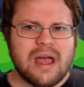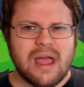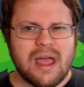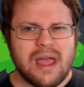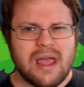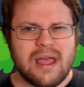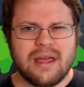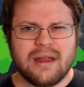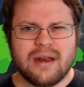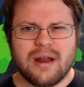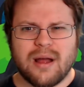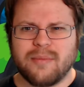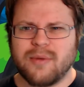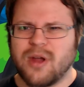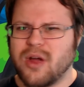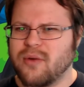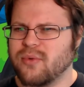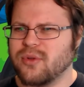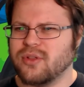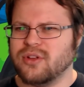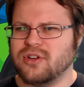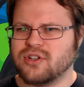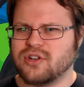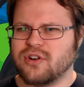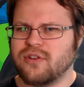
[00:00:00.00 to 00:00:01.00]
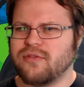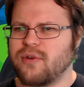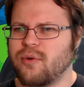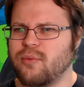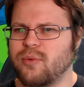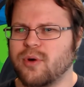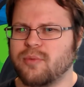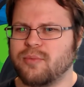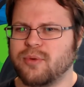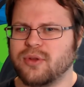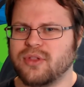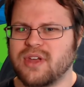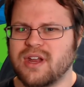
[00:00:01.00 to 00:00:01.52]
And I'm not really sure if I
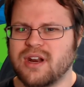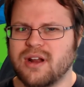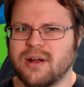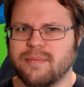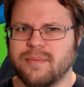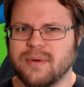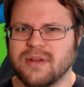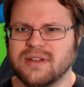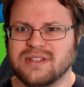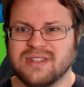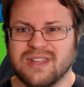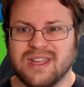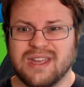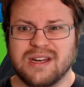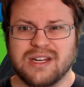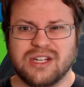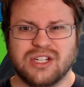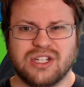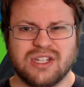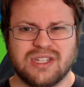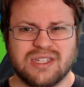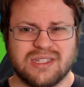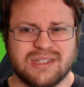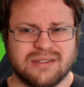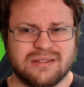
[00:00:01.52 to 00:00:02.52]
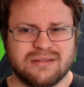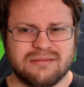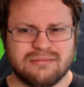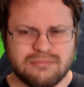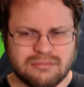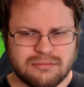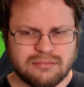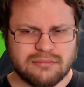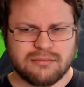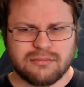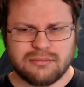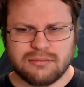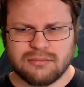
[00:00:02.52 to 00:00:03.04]
want to put that up as like just
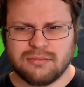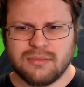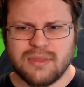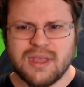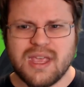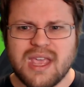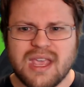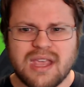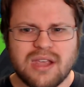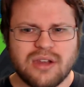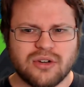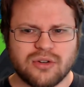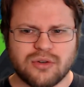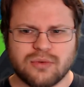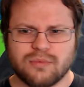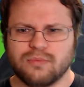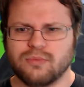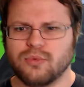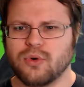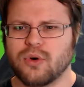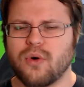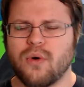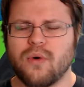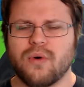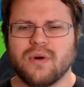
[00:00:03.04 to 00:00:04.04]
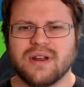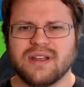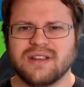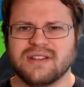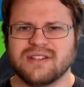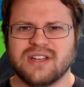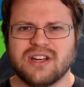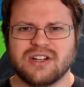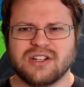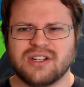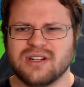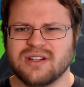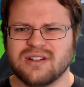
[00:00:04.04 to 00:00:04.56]
each recording
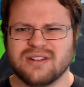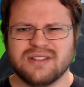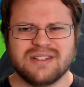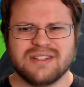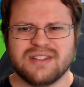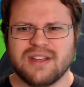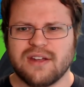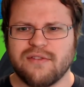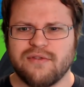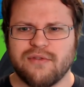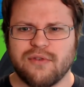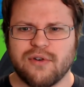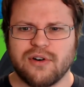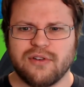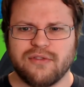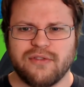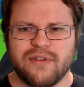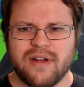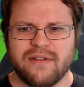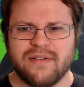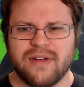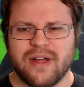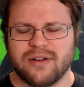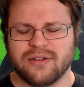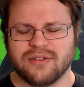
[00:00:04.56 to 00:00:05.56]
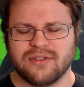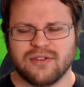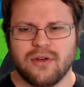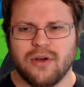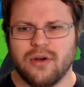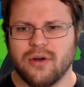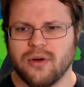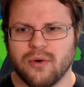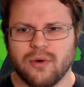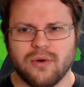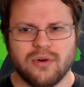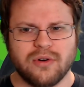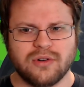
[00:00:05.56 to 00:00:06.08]
session, because it's like 4 to 5 hours
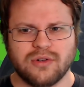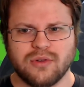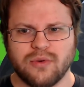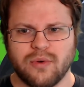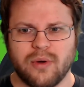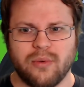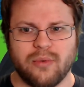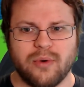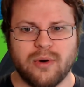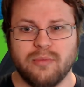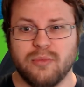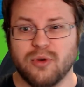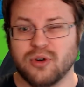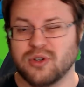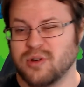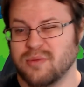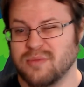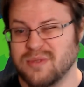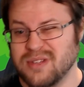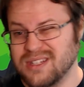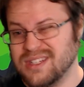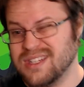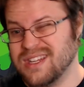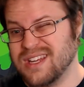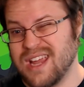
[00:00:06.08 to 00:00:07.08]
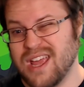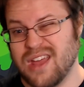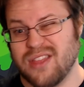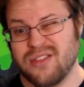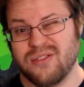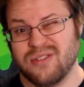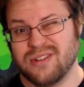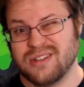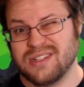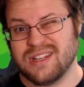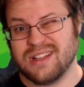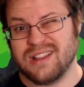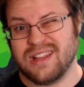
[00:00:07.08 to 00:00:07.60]
long, or do I want to mush them together
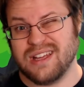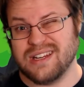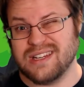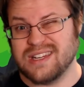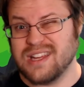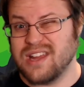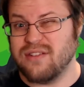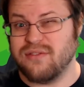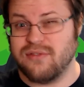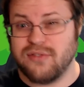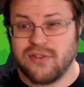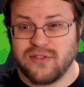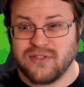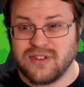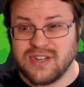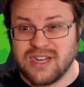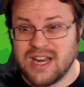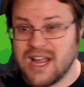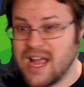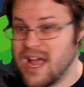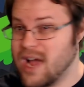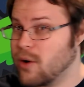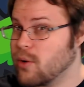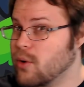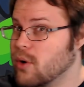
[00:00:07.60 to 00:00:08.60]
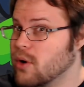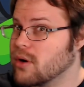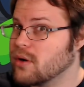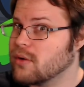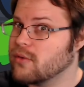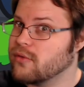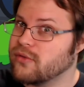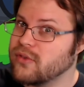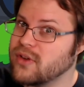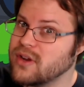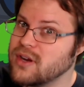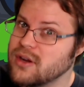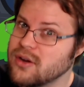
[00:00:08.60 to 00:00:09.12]
into like 10-15 hour
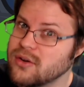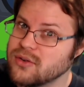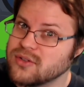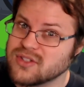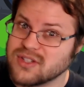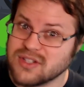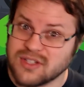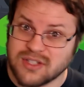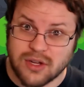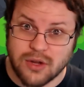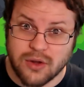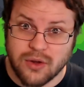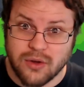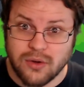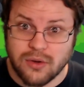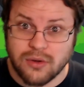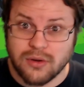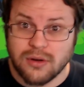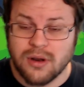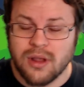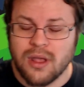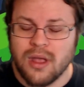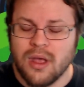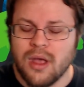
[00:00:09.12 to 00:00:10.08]
videos, because it could.